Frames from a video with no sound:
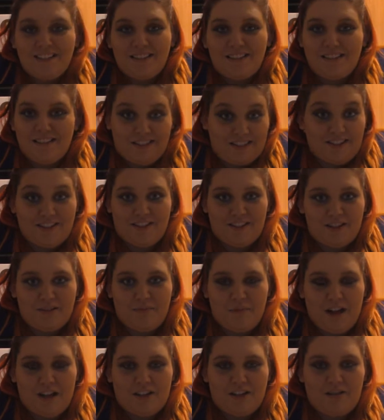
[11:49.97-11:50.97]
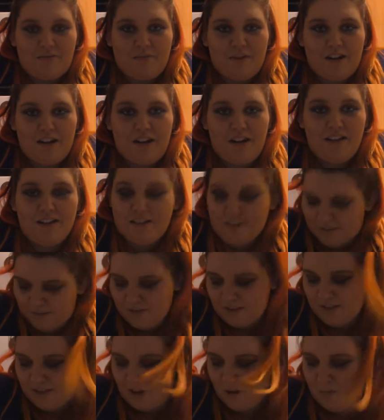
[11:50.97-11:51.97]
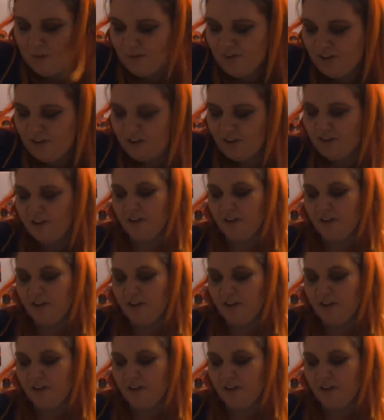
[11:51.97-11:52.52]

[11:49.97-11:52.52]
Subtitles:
If you could just imagine what it is, that would be funner.